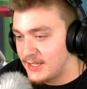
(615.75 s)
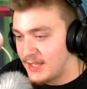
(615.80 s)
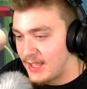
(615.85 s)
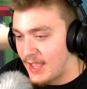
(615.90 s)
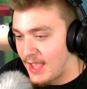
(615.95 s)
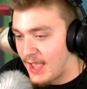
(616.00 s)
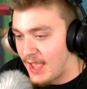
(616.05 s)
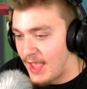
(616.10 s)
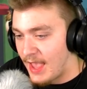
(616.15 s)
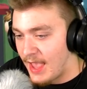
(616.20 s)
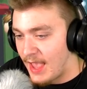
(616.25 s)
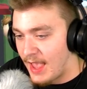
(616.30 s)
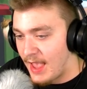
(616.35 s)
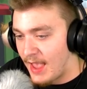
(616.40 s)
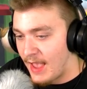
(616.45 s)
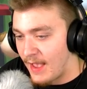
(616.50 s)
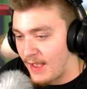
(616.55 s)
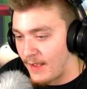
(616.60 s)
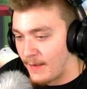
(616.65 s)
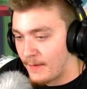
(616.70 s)

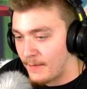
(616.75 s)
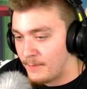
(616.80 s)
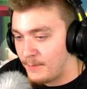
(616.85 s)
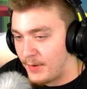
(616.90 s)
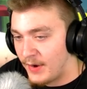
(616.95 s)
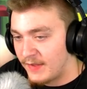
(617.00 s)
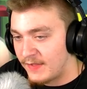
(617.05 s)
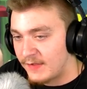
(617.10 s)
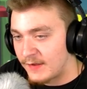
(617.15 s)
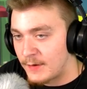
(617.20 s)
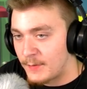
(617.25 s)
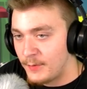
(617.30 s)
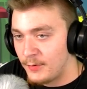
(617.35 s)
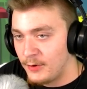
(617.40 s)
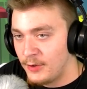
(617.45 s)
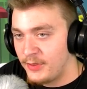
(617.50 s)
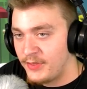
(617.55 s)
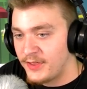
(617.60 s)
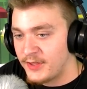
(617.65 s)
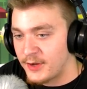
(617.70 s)
Yeah! Bicycle
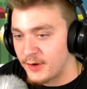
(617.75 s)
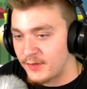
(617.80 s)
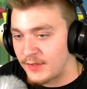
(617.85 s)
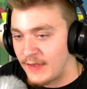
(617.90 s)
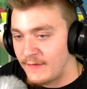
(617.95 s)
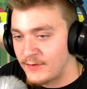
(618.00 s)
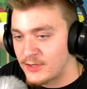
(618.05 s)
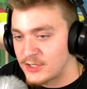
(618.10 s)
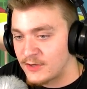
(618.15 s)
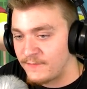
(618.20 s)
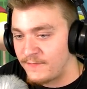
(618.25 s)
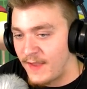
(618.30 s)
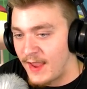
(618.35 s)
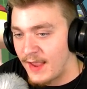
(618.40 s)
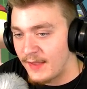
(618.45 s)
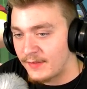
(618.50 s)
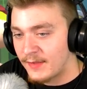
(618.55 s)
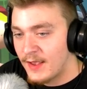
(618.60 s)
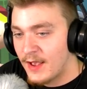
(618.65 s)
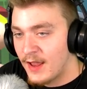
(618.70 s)
boy, you think you're safe because you're
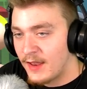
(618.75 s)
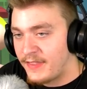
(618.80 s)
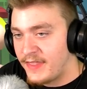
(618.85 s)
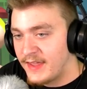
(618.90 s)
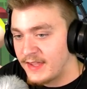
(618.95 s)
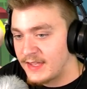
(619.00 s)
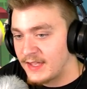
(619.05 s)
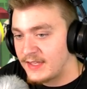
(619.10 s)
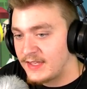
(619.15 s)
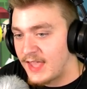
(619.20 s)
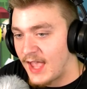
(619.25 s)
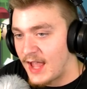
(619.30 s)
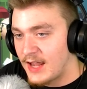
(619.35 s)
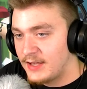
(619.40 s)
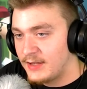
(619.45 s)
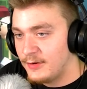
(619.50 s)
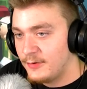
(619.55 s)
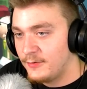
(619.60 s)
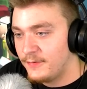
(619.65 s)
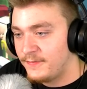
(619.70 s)
fast? Think
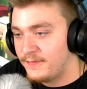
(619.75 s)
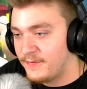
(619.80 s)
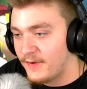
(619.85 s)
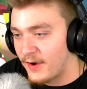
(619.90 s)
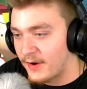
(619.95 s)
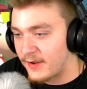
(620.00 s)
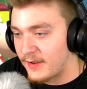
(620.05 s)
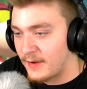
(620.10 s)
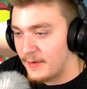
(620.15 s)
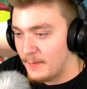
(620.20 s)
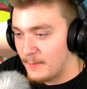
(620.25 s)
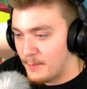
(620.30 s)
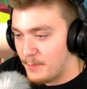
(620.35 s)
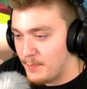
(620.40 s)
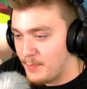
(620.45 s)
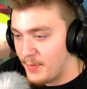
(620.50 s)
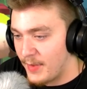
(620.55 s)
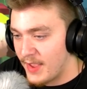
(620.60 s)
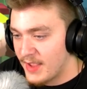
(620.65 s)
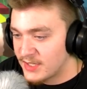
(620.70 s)
again, you fucking
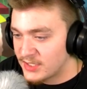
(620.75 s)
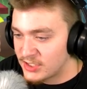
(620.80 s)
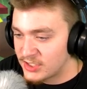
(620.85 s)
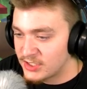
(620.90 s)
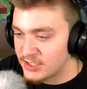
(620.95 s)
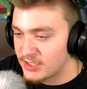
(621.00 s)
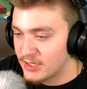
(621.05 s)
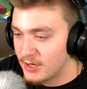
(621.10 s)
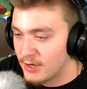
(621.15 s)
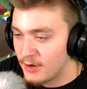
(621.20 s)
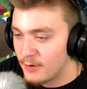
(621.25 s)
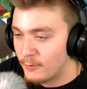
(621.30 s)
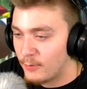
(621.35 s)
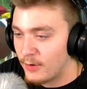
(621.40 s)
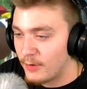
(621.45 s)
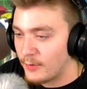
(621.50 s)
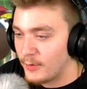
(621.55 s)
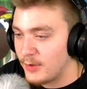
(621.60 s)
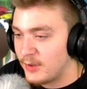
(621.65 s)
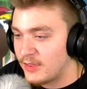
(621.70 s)
bitch!
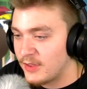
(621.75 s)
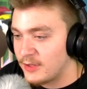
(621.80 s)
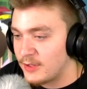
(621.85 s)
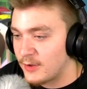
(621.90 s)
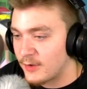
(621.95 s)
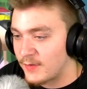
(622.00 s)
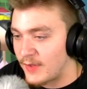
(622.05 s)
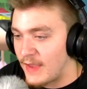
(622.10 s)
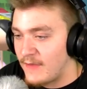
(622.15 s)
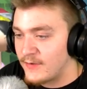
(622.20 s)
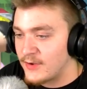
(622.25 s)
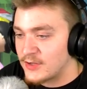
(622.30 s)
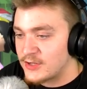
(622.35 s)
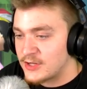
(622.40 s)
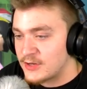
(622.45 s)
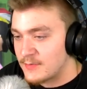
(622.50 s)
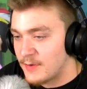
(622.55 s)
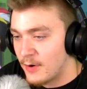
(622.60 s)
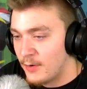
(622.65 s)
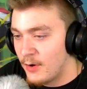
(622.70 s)
What, you think you're safe because
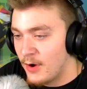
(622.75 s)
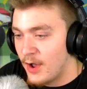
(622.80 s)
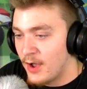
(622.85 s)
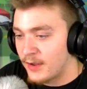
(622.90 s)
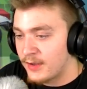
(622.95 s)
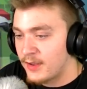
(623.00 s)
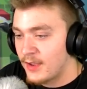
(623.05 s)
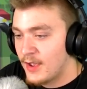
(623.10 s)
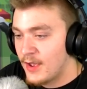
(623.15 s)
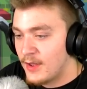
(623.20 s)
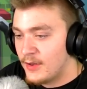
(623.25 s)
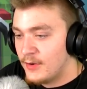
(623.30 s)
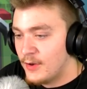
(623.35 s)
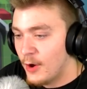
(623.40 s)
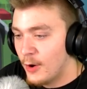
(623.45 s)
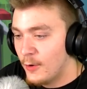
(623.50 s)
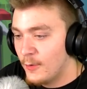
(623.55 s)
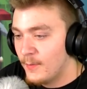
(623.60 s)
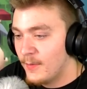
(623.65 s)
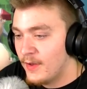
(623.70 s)
you're mohawk?
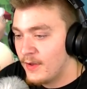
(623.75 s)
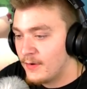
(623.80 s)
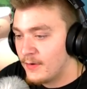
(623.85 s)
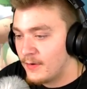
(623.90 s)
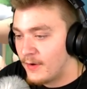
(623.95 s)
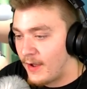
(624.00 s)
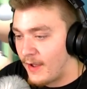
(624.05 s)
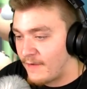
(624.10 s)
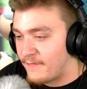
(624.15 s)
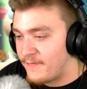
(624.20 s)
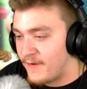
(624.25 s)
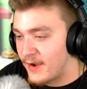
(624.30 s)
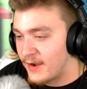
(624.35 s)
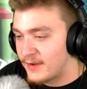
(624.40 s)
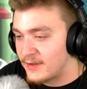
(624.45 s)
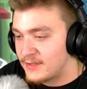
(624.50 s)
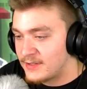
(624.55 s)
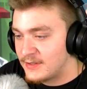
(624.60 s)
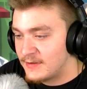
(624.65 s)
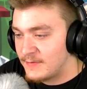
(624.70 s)
Nope. I
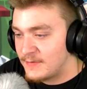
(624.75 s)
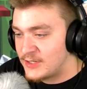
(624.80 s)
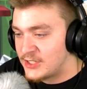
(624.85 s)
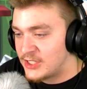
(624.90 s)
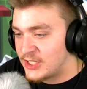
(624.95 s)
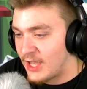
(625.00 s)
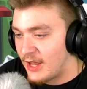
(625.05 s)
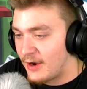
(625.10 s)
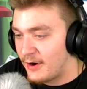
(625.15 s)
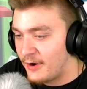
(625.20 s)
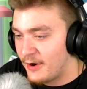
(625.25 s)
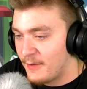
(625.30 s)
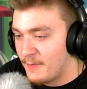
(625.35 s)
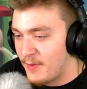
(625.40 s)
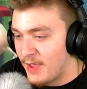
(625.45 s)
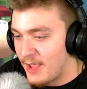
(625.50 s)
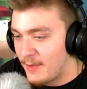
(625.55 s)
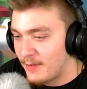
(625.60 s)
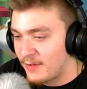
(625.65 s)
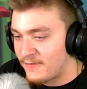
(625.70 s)
fucked shit on a
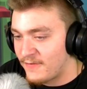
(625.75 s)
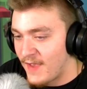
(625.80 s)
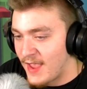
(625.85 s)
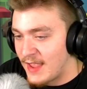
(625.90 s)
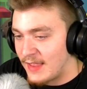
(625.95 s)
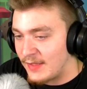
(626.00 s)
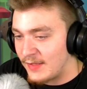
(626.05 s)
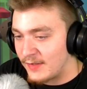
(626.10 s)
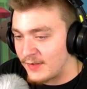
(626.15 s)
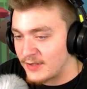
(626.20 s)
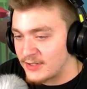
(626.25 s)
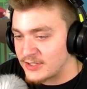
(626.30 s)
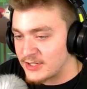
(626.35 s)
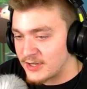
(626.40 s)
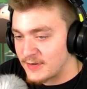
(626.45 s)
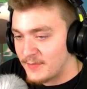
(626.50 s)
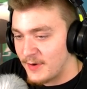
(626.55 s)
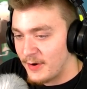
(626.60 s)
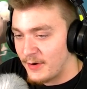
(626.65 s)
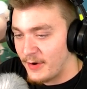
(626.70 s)
baby's face because
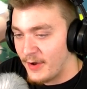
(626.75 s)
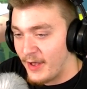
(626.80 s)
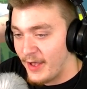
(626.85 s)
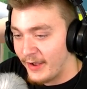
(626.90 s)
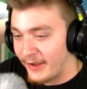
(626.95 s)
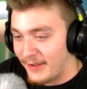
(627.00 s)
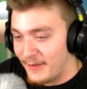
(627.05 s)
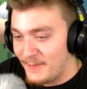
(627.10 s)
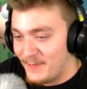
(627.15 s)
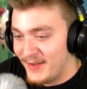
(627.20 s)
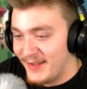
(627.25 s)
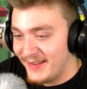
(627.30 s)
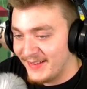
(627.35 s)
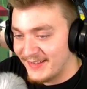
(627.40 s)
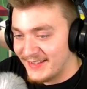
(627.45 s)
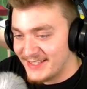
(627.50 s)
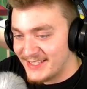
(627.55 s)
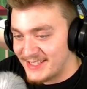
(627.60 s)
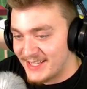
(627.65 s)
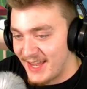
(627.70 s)
you're mohawk, you
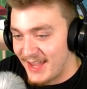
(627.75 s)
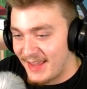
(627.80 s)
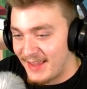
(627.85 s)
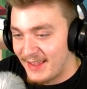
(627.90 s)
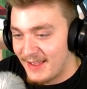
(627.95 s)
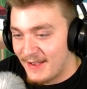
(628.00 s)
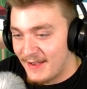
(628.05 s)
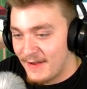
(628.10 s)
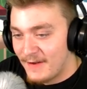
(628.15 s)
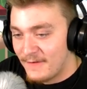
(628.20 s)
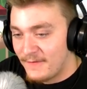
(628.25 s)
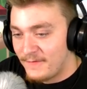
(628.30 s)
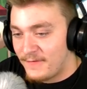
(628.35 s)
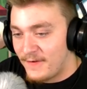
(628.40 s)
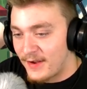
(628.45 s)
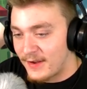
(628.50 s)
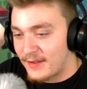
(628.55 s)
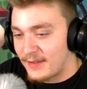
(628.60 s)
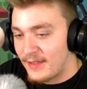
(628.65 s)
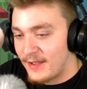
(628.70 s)
piece of shit.
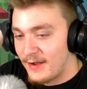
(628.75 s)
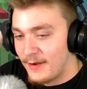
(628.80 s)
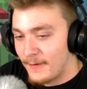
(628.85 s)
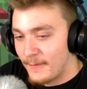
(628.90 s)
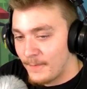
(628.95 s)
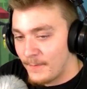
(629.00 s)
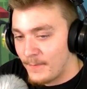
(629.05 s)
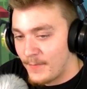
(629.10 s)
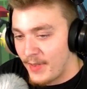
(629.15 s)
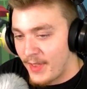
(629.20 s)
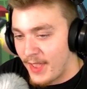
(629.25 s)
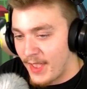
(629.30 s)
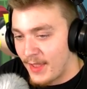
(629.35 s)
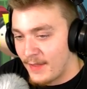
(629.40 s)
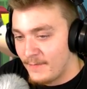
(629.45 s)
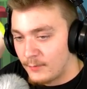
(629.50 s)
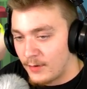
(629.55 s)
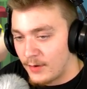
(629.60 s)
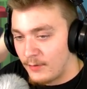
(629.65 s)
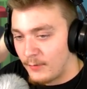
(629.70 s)
Fuck, oh,
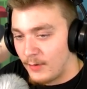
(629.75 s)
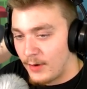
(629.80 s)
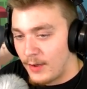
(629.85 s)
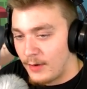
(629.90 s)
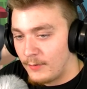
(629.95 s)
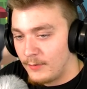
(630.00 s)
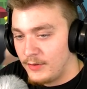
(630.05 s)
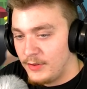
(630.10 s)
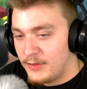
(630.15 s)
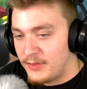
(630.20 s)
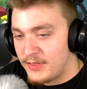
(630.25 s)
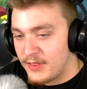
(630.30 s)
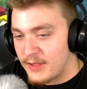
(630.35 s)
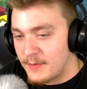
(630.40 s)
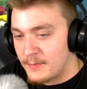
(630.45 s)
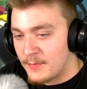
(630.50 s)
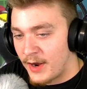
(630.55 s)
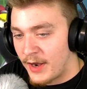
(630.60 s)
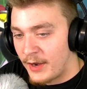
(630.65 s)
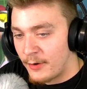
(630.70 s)
man. What, what, what, you
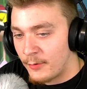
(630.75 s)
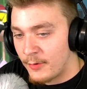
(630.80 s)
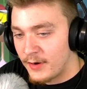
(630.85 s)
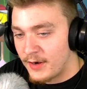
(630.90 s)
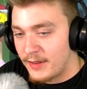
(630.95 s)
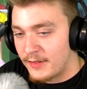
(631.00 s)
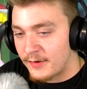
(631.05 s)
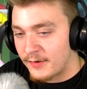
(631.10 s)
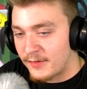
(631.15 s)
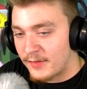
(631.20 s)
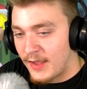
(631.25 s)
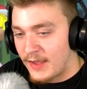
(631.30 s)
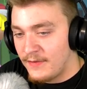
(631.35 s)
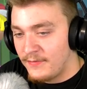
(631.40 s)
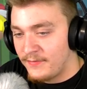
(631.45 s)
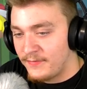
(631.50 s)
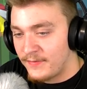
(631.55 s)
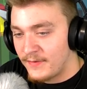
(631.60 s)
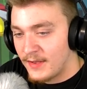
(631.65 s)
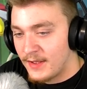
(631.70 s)
think minorities are
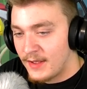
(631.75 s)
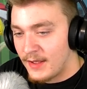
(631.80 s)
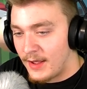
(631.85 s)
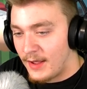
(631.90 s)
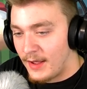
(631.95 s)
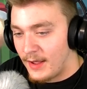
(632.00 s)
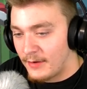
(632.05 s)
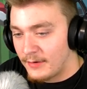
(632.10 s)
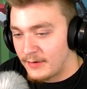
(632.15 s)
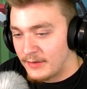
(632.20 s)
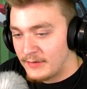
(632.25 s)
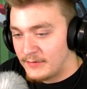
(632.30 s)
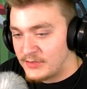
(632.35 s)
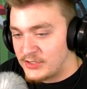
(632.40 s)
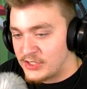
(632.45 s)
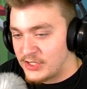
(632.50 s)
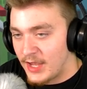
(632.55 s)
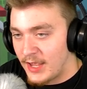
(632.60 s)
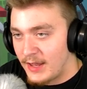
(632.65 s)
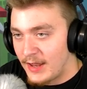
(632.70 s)
safe? I will give
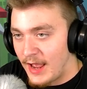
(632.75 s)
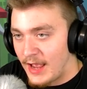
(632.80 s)
shit.